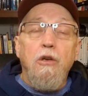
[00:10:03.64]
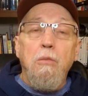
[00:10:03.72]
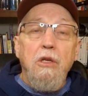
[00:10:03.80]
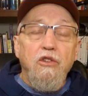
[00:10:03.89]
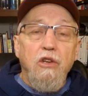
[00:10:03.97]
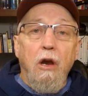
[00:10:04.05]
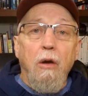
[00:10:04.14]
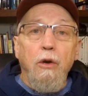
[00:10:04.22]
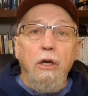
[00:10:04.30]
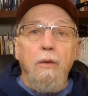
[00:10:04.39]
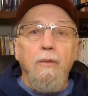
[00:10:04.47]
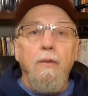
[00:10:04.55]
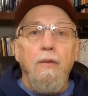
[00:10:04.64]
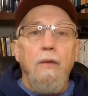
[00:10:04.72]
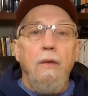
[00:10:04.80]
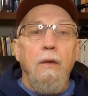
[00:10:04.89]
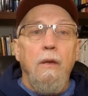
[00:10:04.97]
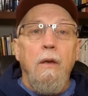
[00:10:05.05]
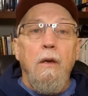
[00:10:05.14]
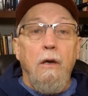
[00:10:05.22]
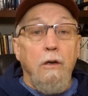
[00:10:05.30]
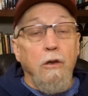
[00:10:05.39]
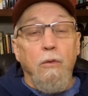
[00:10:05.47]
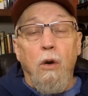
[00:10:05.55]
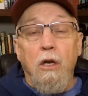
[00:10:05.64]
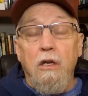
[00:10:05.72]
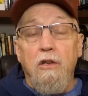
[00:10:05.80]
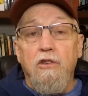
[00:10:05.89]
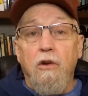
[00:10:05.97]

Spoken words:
can be scary. Another one is,